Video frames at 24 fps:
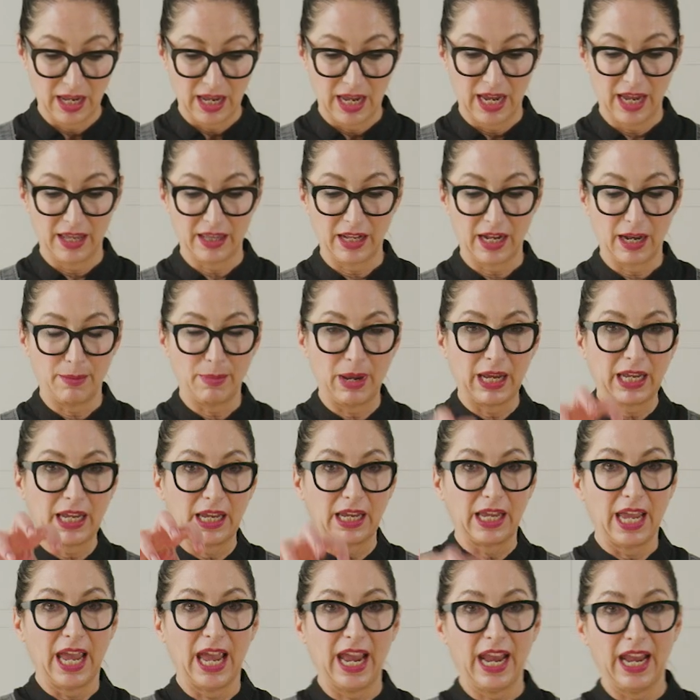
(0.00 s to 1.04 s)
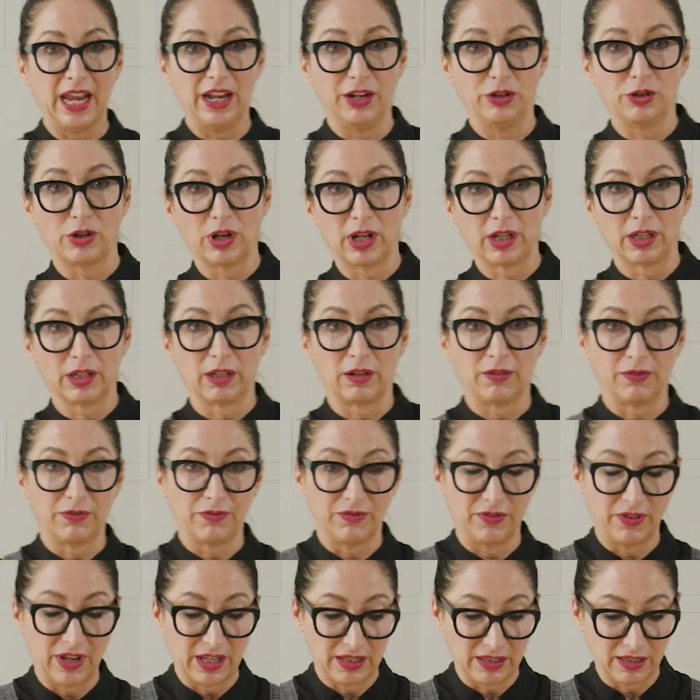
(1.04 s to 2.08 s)
And then I make a cage, a little
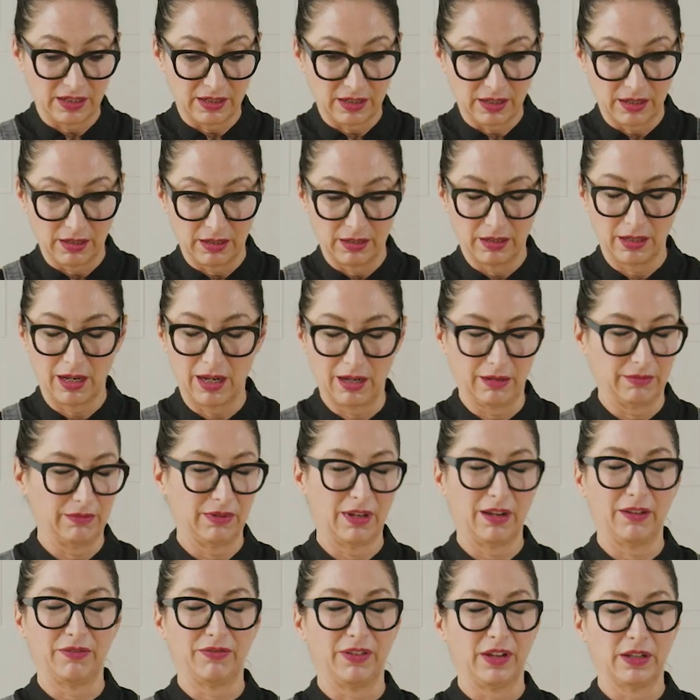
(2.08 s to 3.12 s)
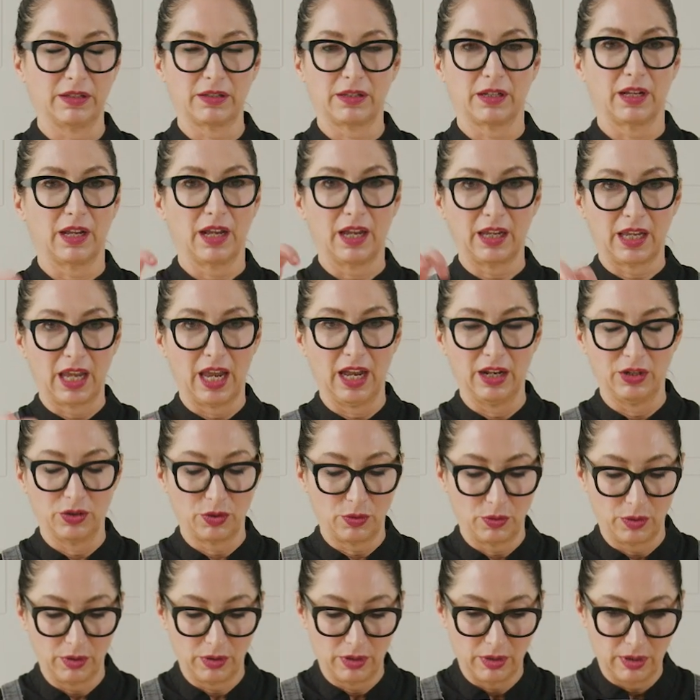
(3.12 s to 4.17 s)
fist, not a fist, a
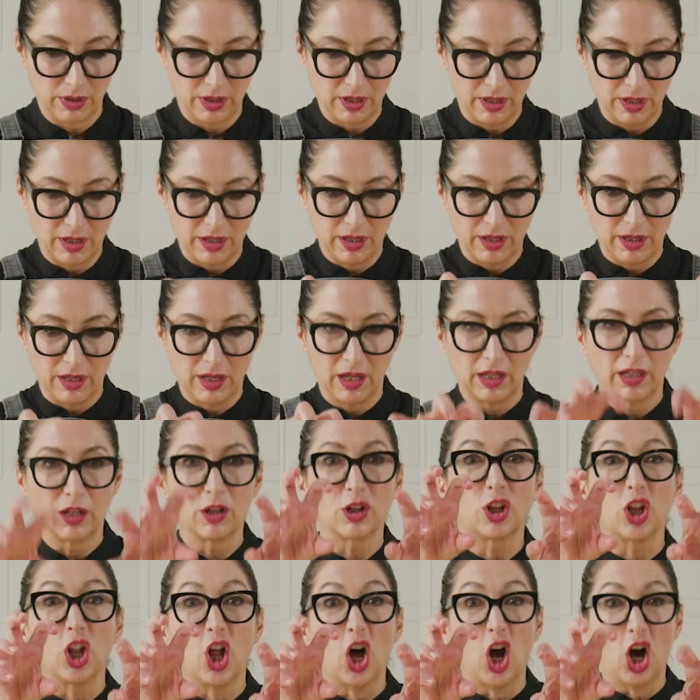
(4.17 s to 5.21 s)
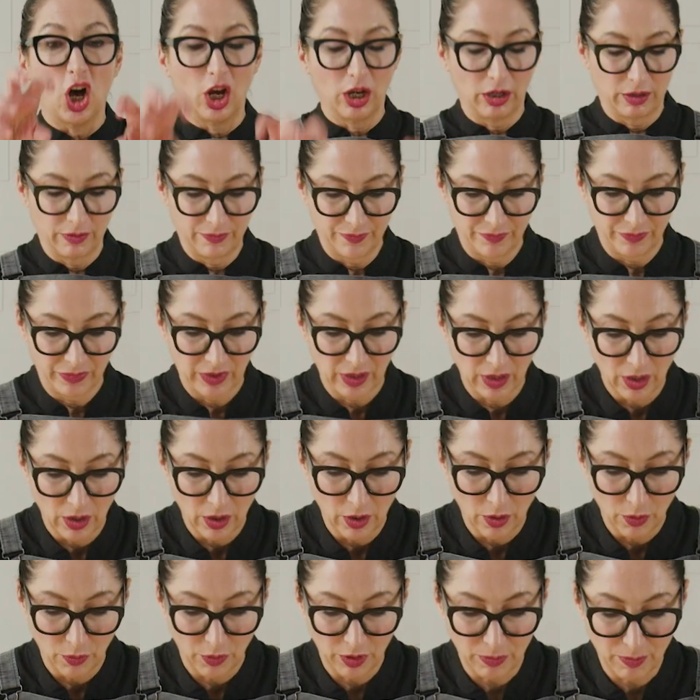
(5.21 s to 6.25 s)
cage, a little claw
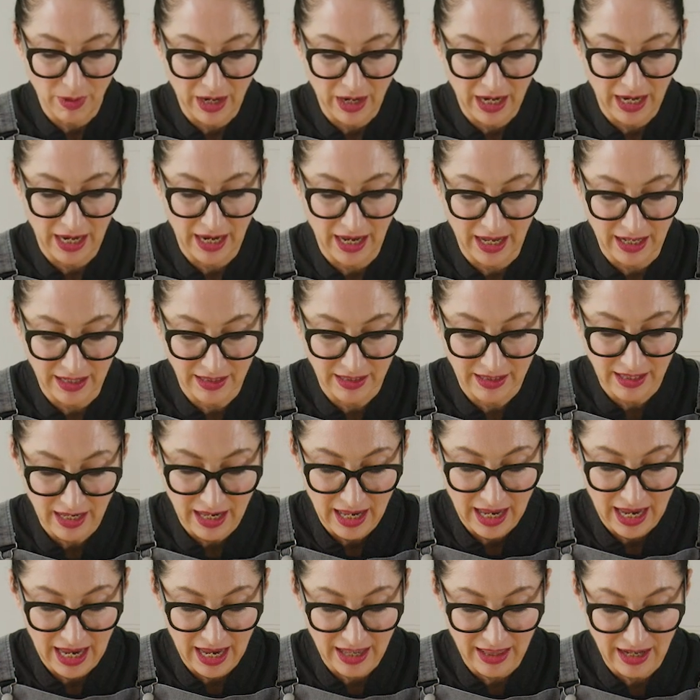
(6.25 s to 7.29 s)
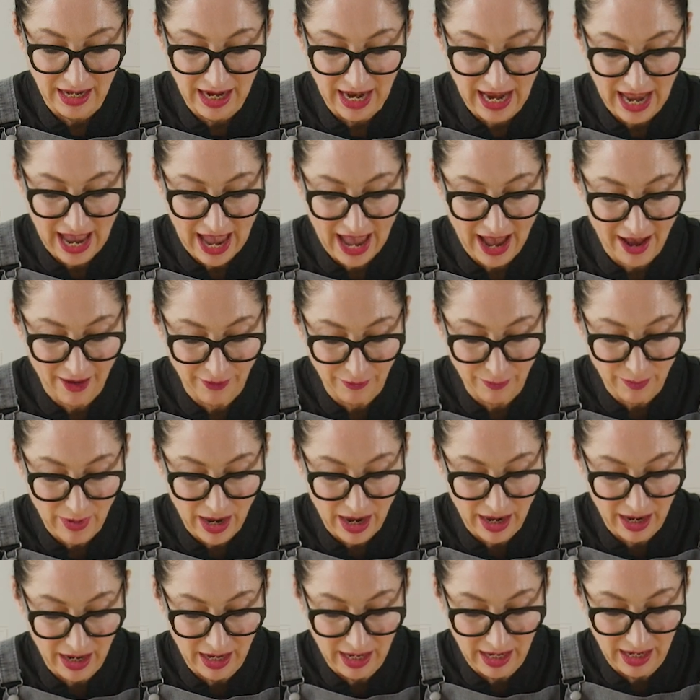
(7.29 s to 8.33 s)
with my hands. And then I have
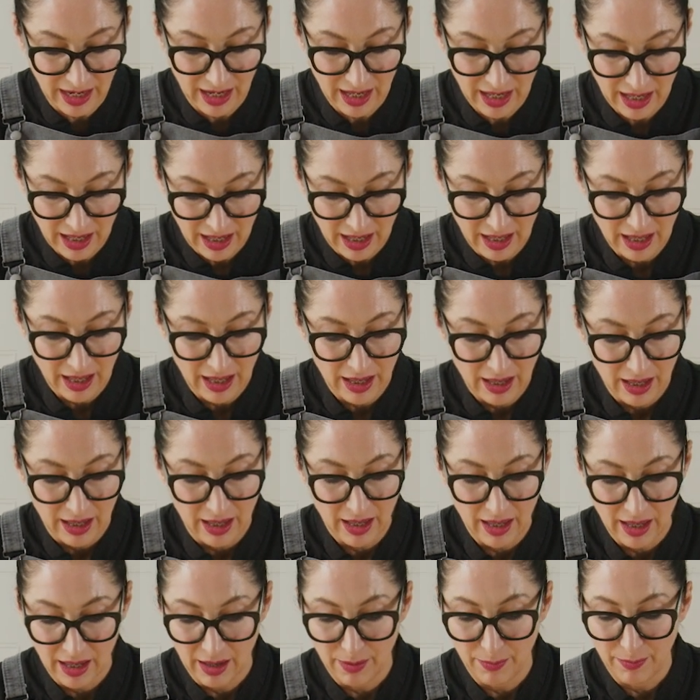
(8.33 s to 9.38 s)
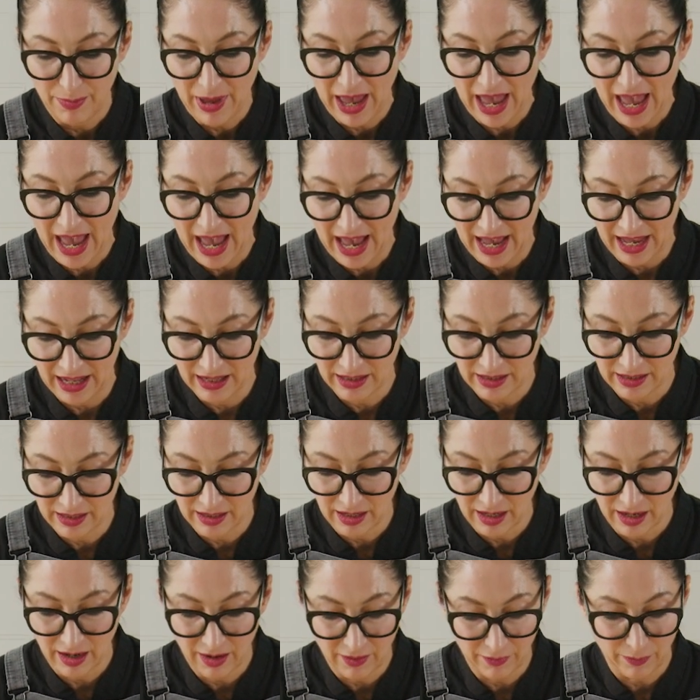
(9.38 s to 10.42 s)
my pads
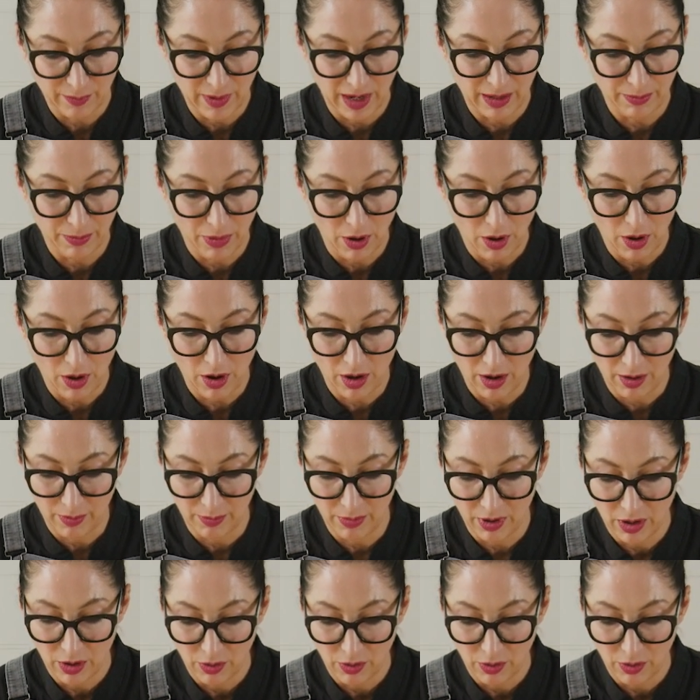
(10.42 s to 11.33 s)
of my palm